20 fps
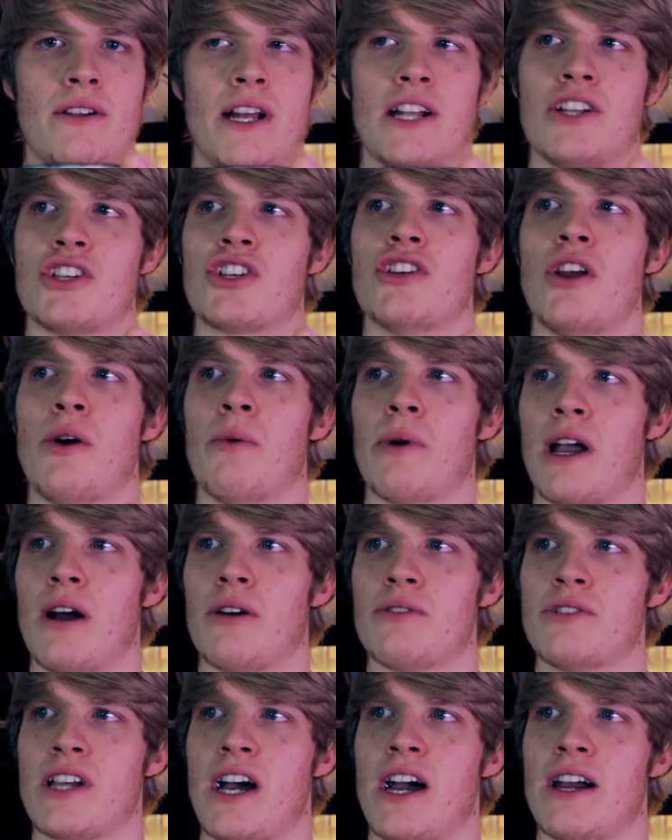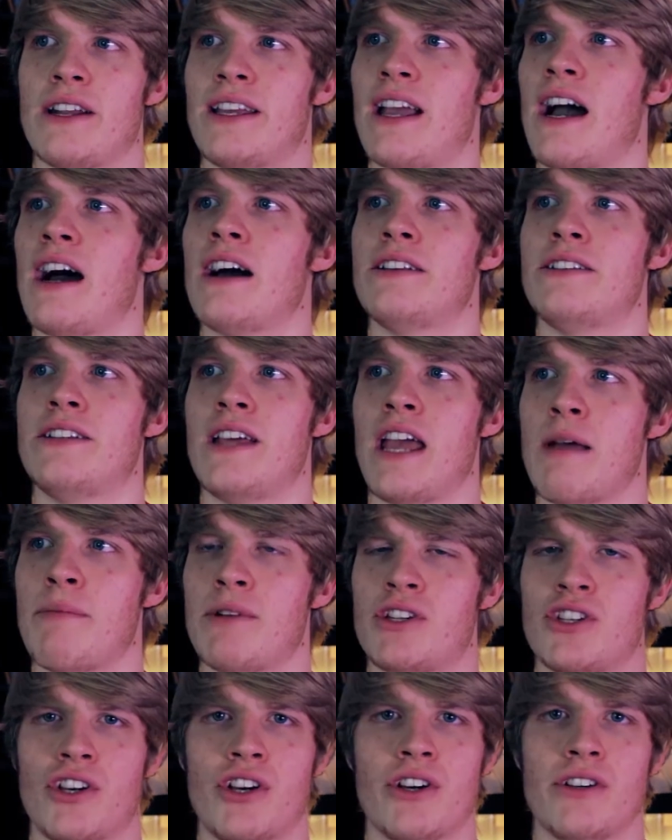It's snowing outside. God damn,
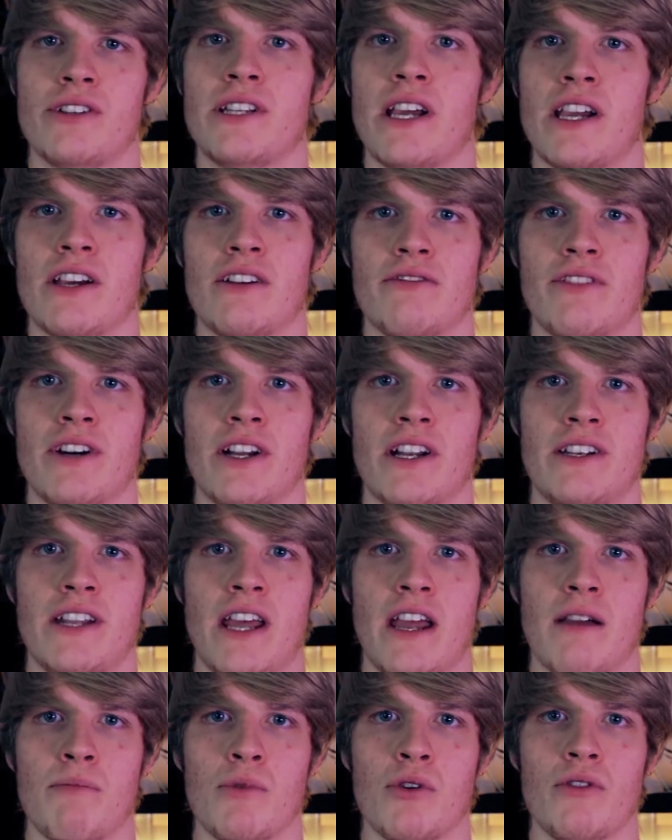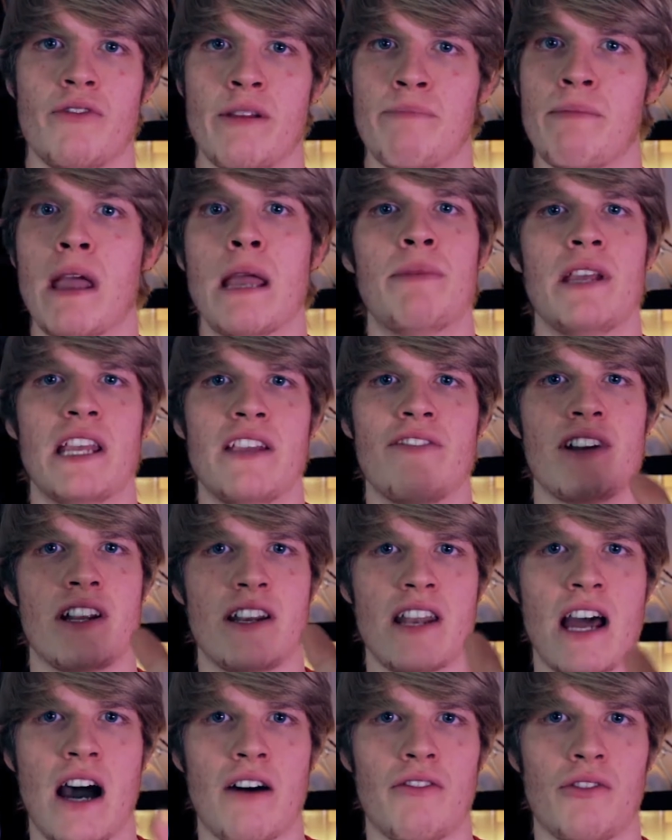it's a good day to write a damn movie, maybe even a
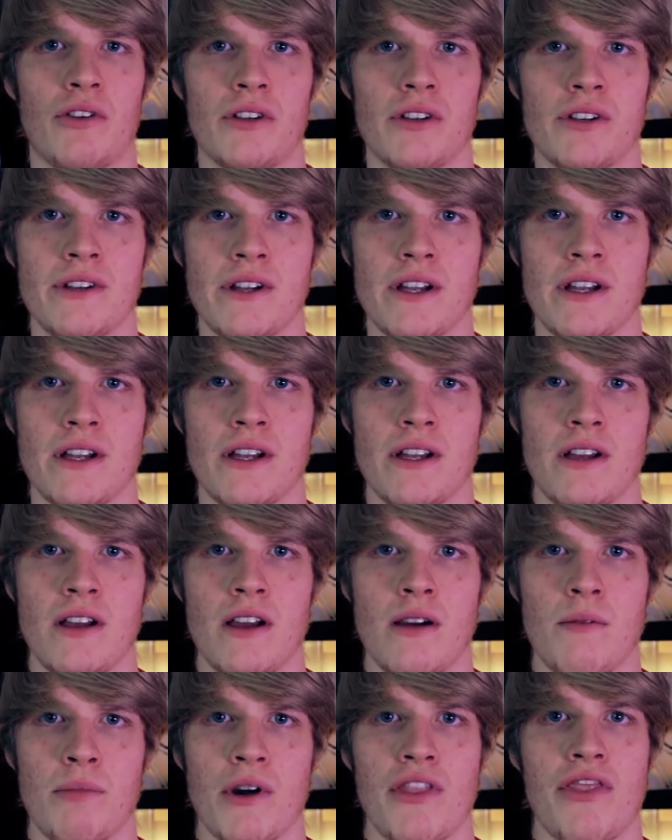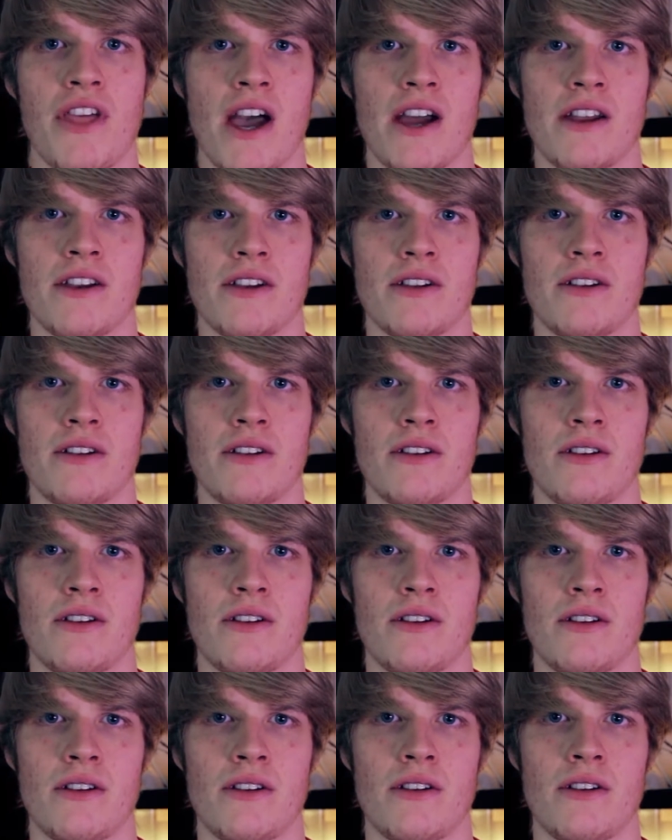novel. But then,
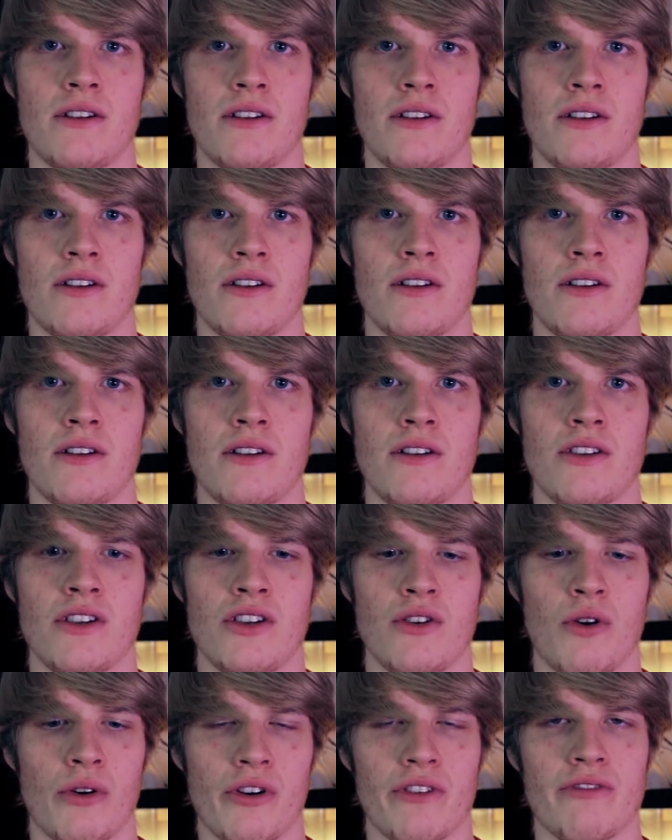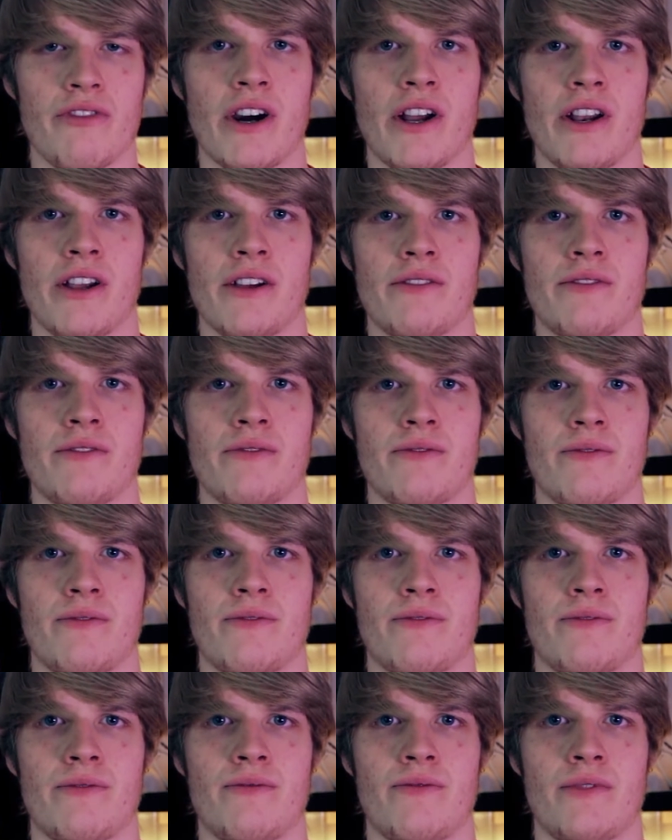you go to write it,
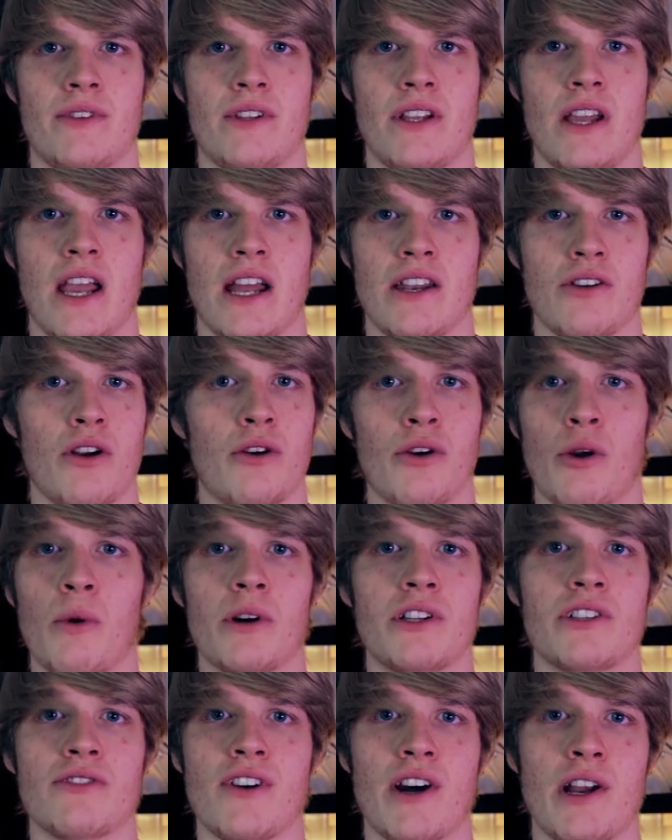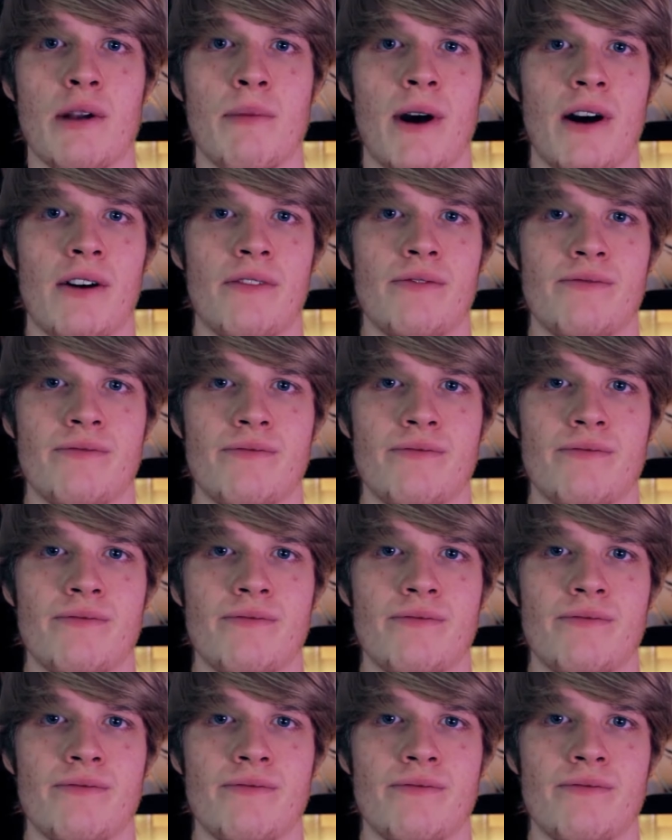and you don't know what to write about.